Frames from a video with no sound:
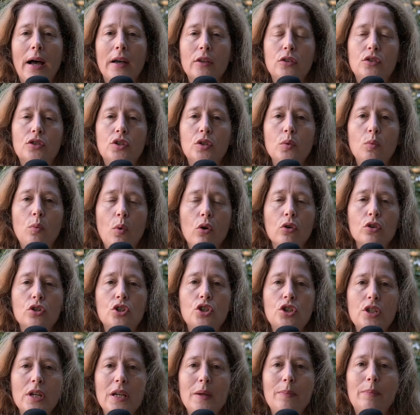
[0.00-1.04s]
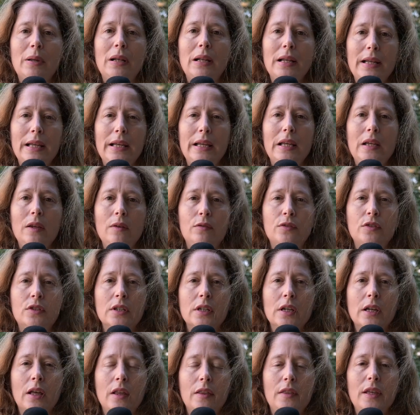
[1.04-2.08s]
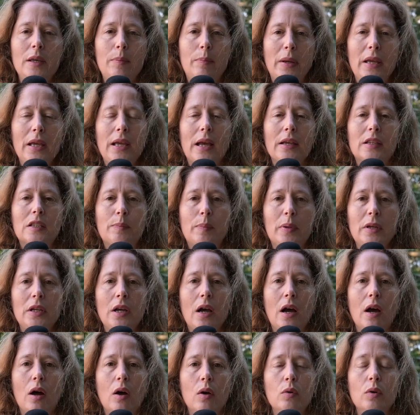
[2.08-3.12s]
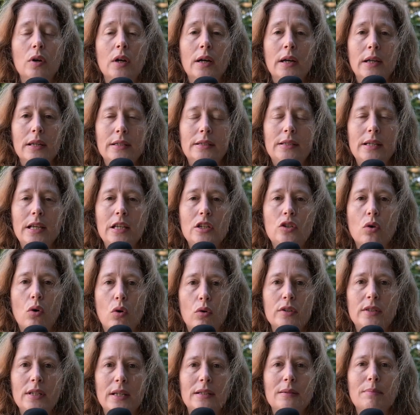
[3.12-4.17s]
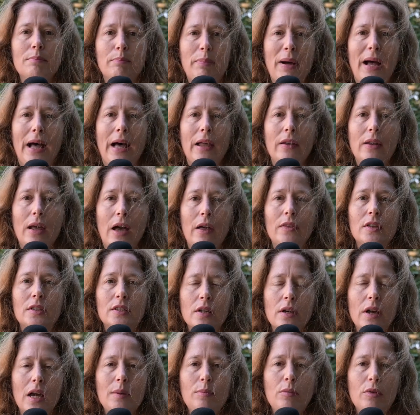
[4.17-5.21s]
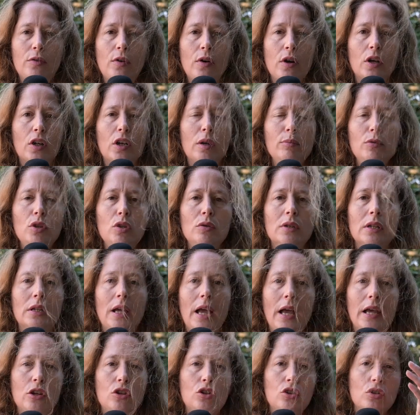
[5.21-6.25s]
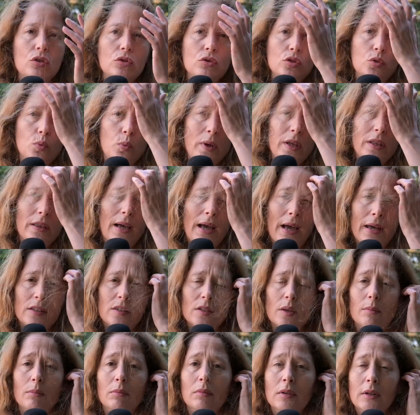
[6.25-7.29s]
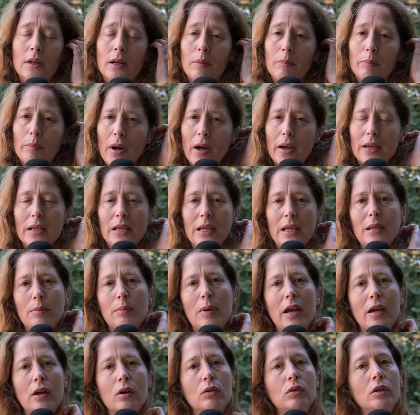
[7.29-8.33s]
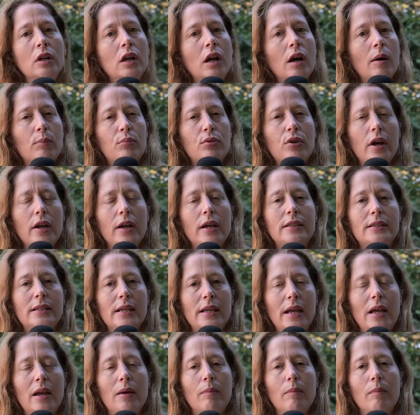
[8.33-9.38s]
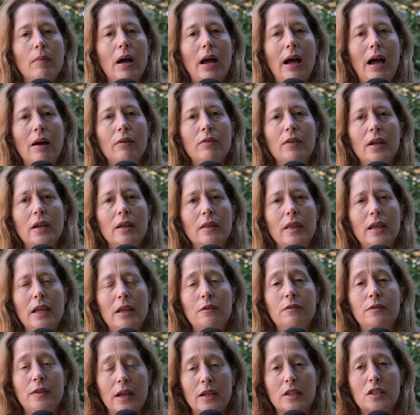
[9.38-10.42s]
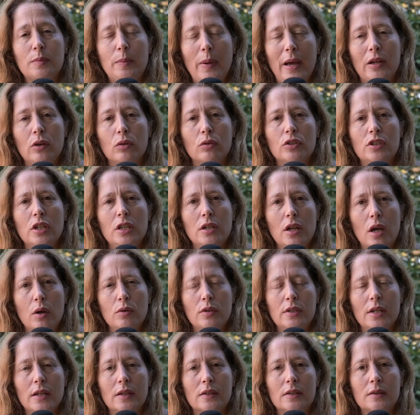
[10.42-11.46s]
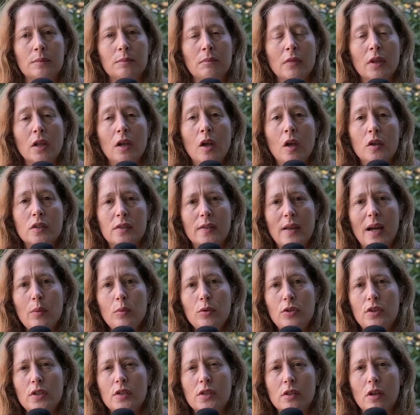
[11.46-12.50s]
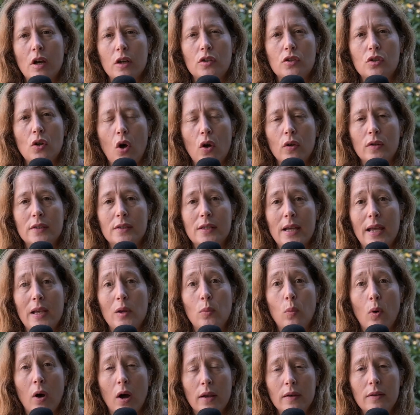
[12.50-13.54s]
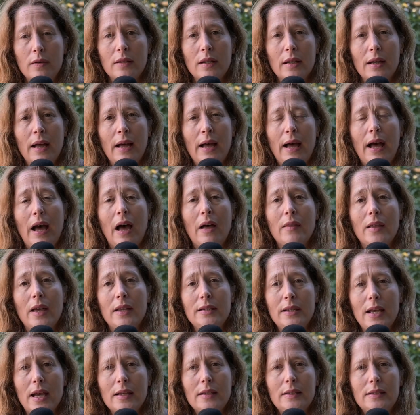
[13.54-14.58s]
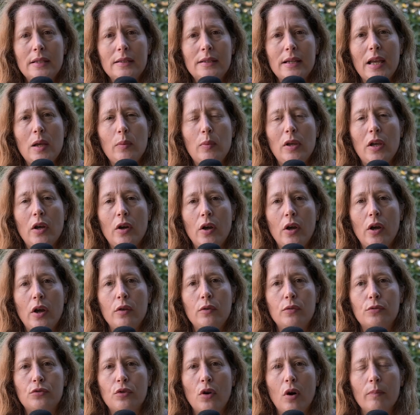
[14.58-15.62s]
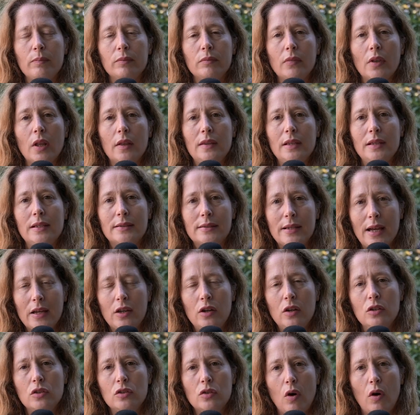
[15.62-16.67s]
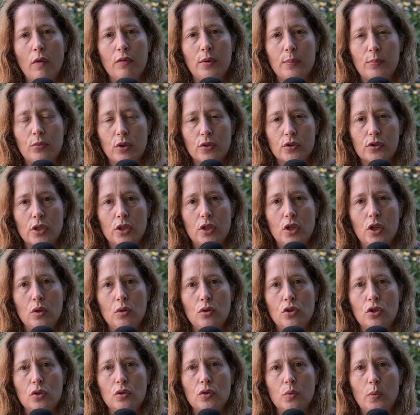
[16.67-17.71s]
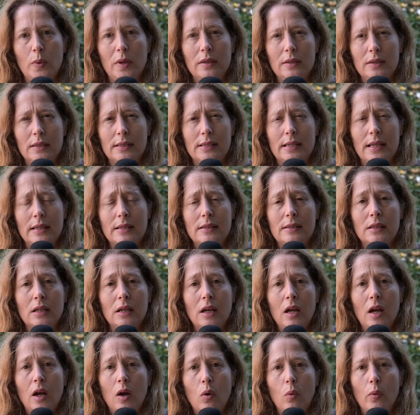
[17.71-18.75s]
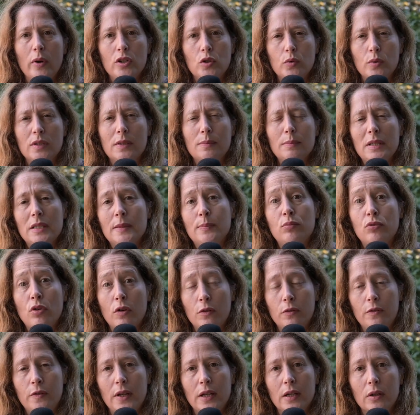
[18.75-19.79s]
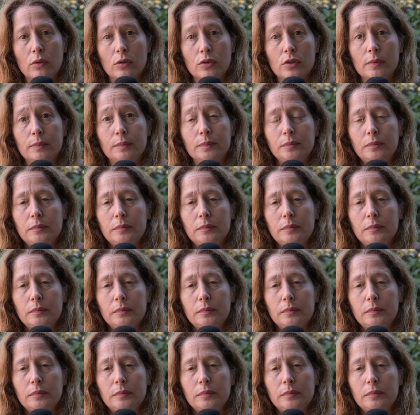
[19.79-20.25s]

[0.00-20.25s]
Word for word: as to what she believed the PSPO did or didn't ban at the time of her communications with Adam by email prior to him having the fixed penalty notice. So that was discussed on day one. And then yesterday we heard from the second of the prosecution's witnesses, which was Ms. Brookfield.